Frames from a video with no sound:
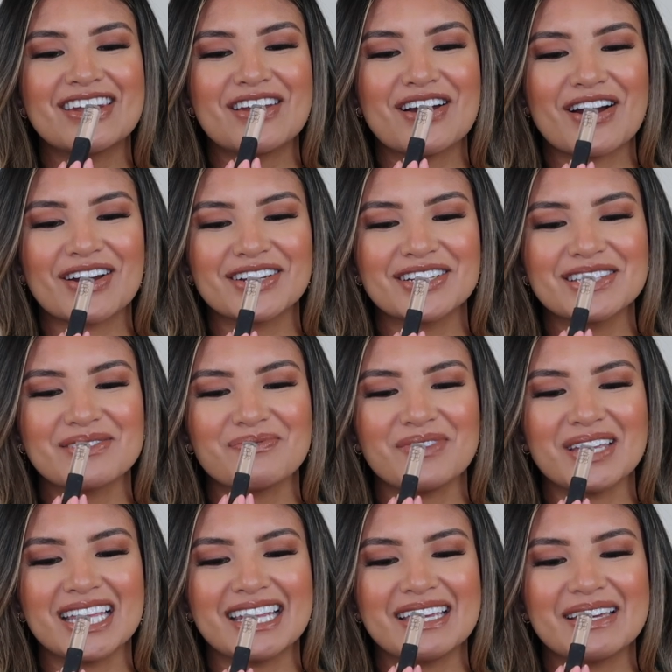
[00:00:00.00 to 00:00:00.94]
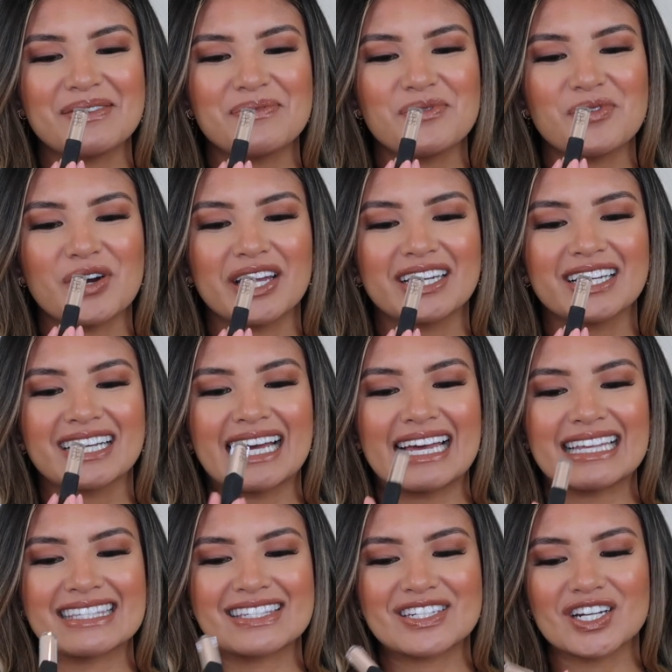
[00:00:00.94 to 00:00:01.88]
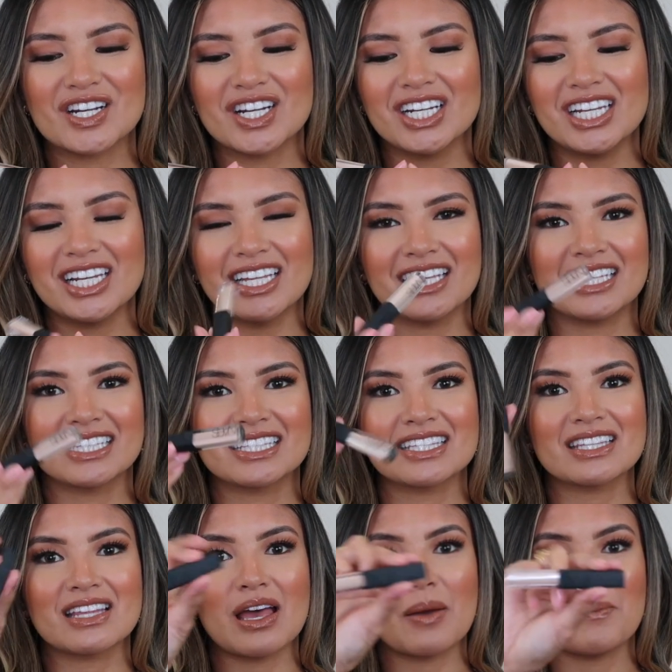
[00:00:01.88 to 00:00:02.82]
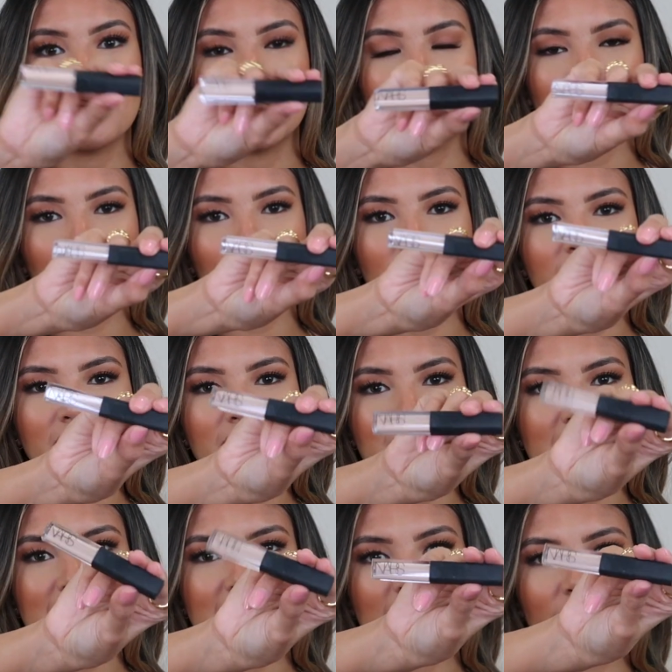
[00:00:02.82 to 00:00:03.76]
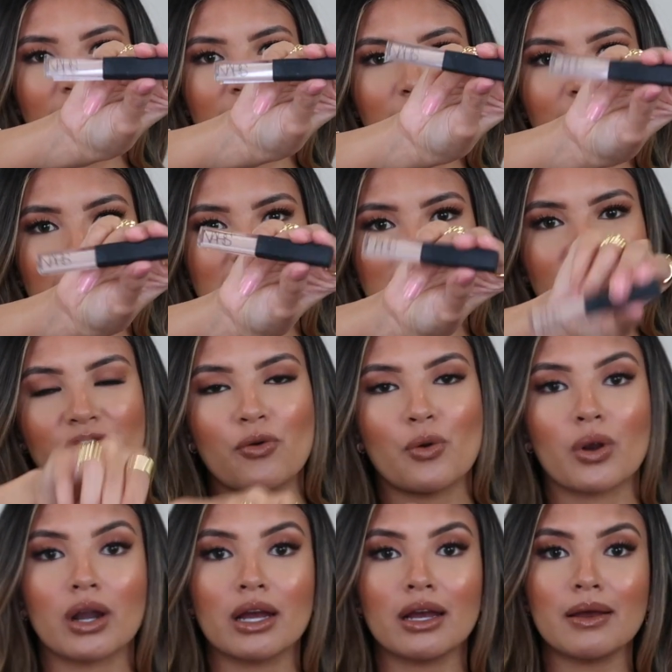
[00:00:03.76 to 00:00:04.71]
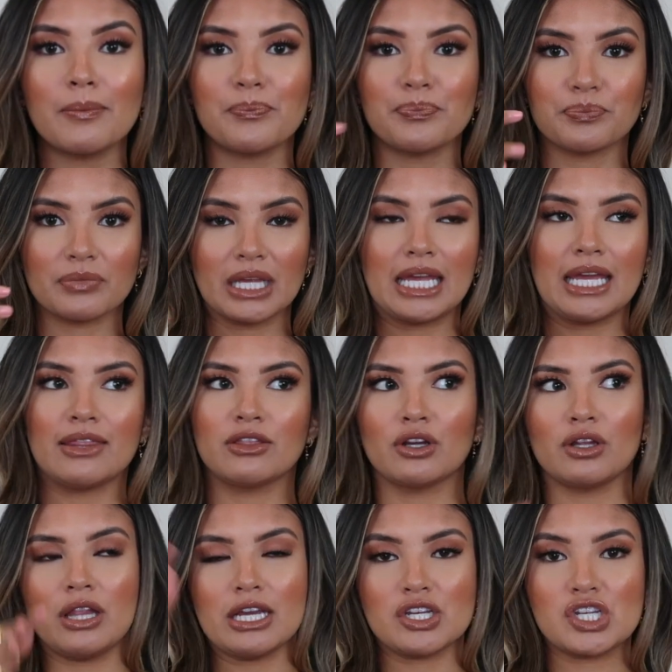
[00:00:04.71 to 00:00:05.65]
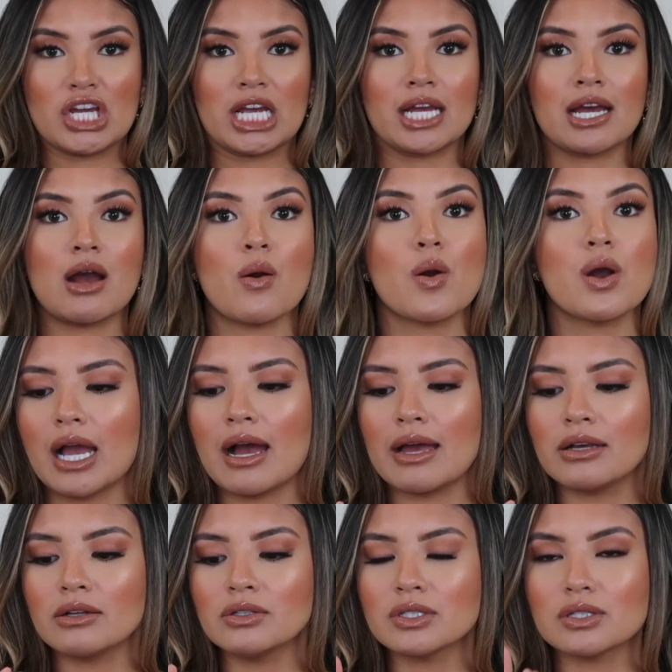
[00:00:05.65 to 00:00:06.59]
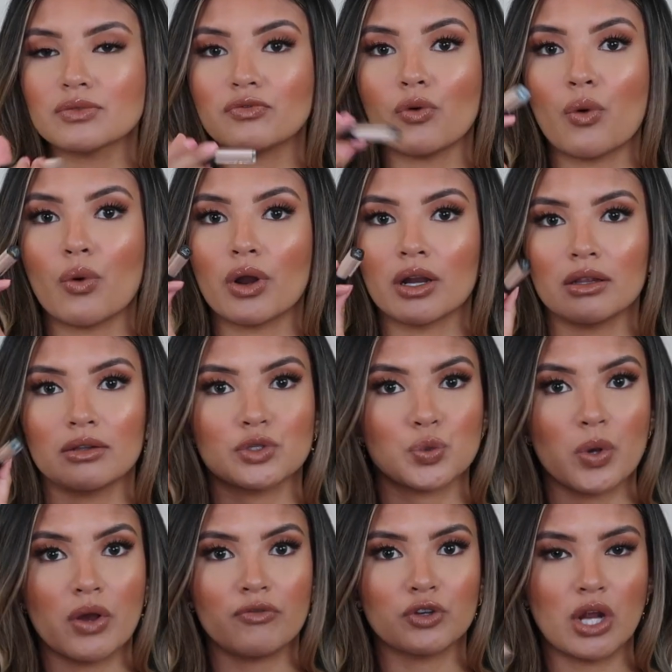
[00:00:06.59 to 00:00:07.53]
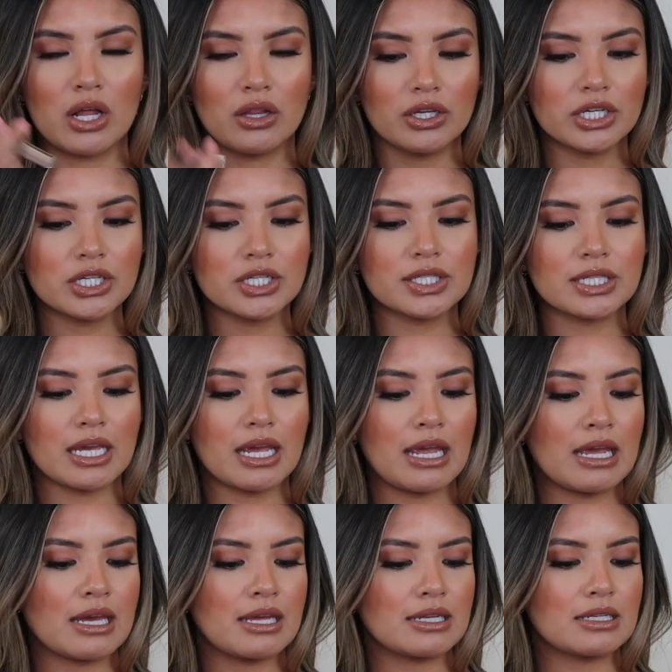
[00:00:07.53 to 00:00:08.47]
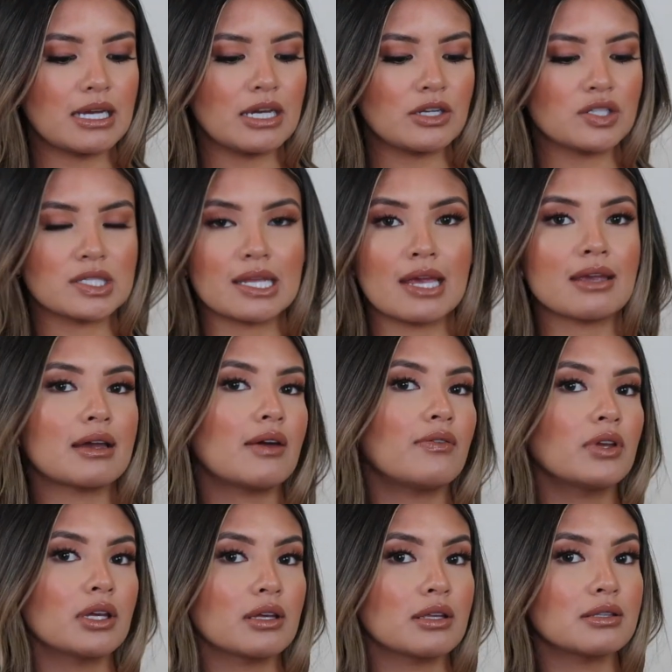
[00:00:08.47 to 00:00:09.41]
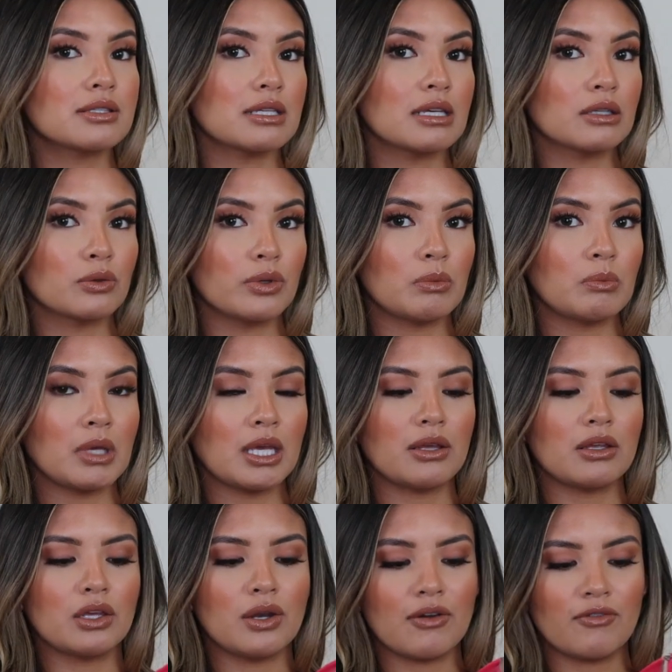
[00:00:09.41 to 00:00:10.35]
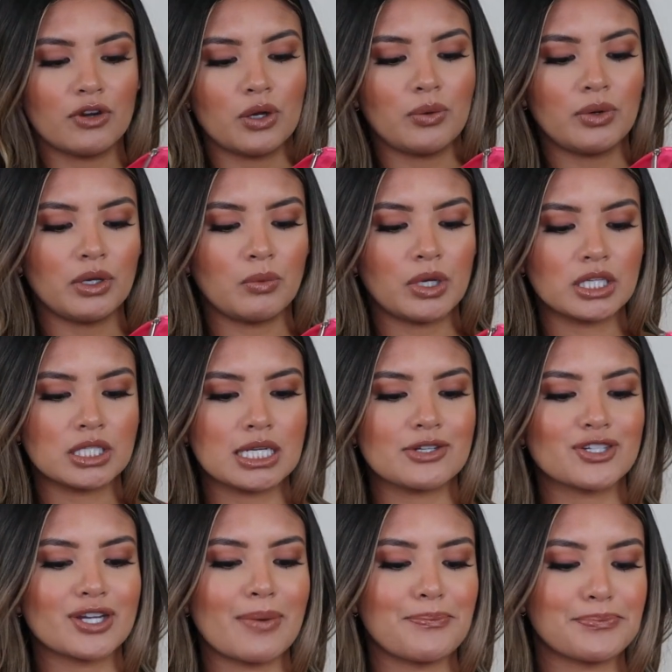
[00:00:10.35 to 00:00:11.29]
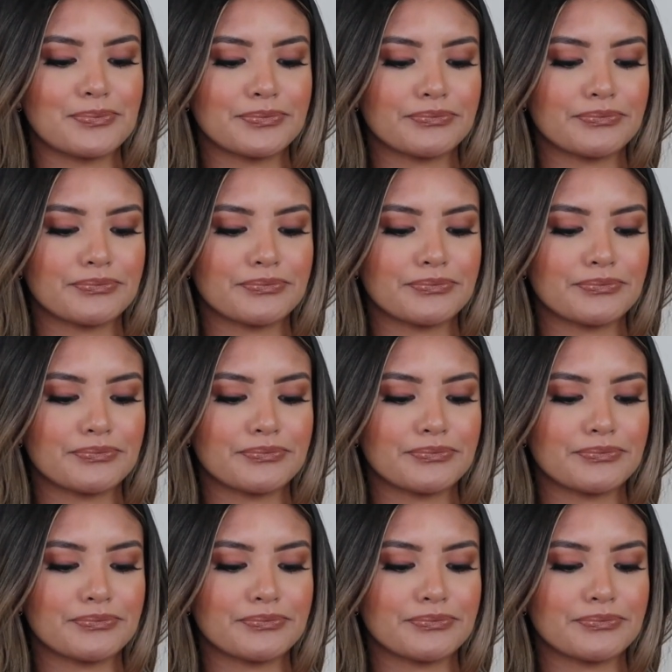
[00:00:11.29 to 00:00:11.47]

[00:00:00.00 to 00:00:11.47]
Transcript: NARS Medium One Custard. It's a mini one. They sell them at Sephora in their like checkout aisles for $12, and I just like having a concealer with me. You never know when you want to touch up.